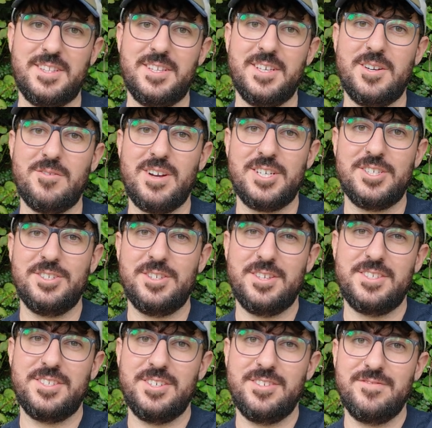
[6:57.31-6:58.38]
the direction of the
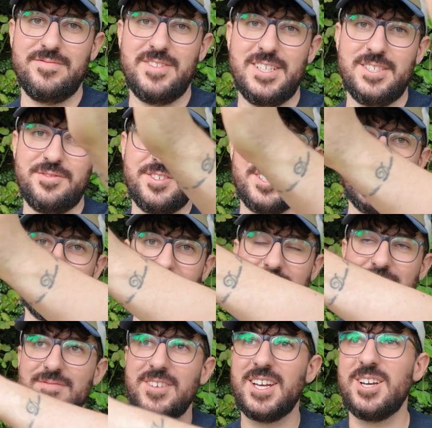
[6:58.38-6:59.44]
sun is obviously
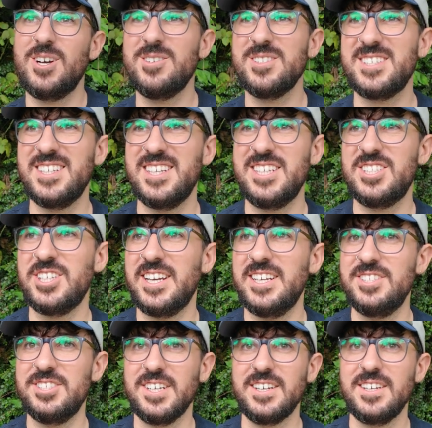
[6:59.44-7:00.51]
constantly
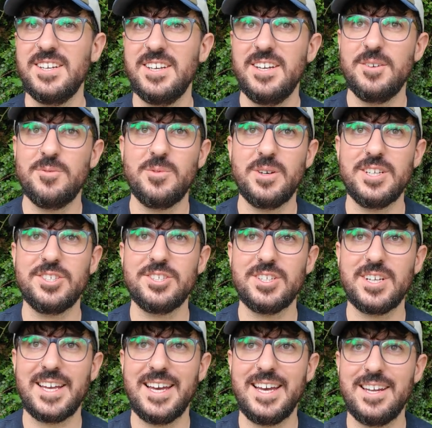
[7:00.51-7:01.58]
changing, which
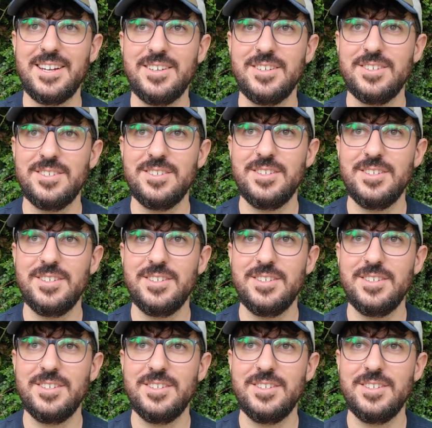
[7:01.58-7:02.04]
can